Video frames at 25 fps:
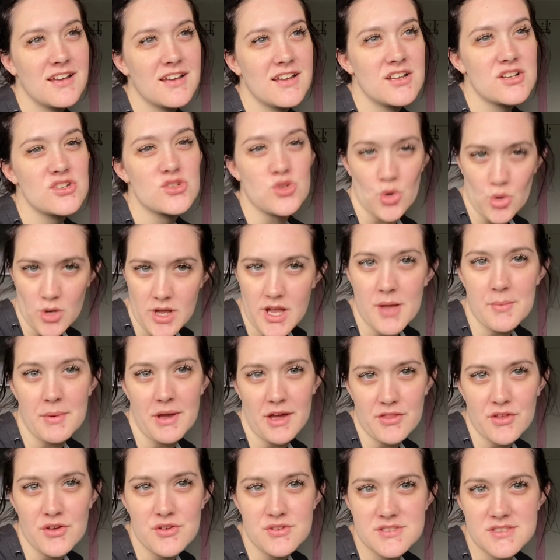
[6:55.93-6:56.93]
Talking
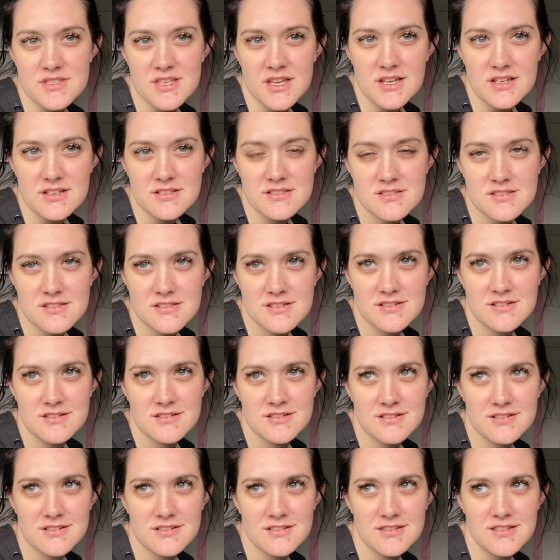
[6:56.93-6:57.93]
about those things.
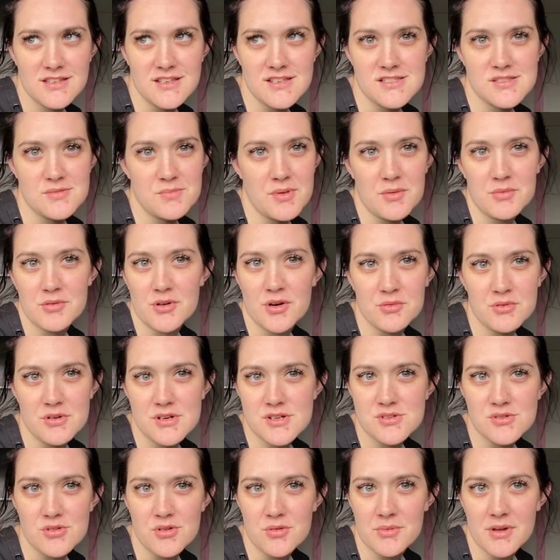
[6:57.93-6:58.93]
Things that people don't want
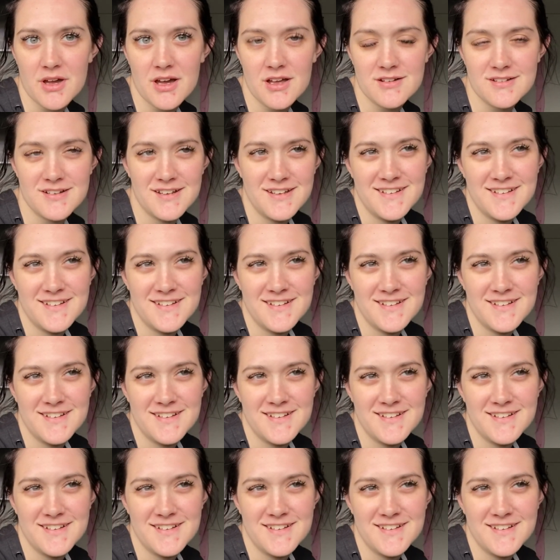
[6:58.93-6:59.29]
to talk about.